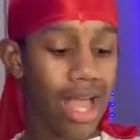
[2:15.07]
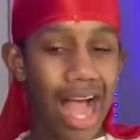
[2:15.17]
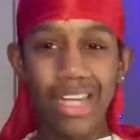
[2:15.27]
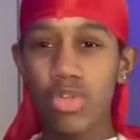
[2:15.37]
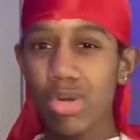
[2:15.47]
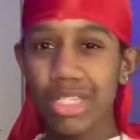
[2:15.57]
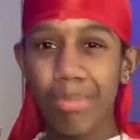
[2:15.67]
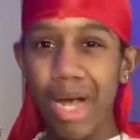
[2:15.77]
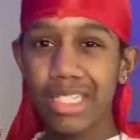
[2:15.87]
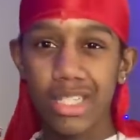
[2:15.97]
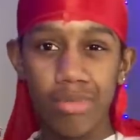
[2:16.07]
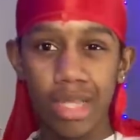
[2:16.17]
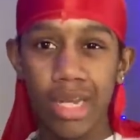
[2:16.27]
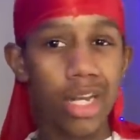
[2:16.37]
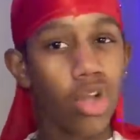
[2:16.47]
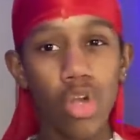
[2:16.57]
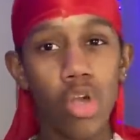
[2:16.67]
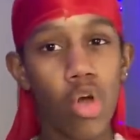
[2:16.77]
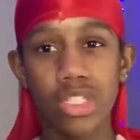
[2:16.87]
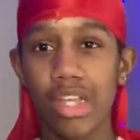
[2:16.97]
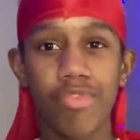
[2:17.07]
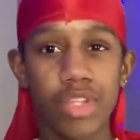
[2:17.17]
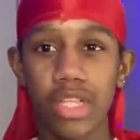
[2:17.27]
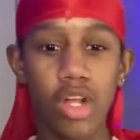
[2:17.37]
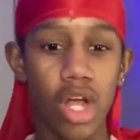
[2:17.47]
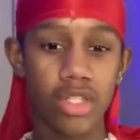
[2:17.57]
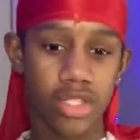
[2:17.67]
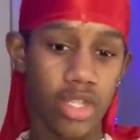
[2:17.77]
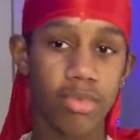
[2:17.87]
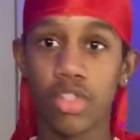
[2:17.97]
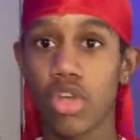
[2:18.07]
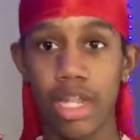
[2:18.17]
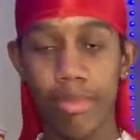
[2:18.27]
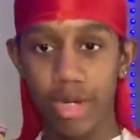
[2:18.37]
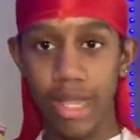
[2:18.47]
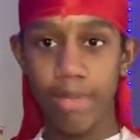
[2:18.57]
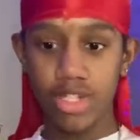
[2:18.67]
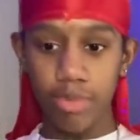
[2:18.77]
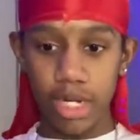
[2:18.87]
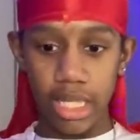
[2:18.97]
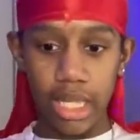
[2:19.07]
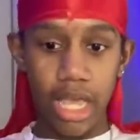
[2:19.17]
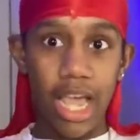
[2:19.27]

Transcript: I just wanted to buy something, and it only cost like $50 or something. So I didn't bring that much money.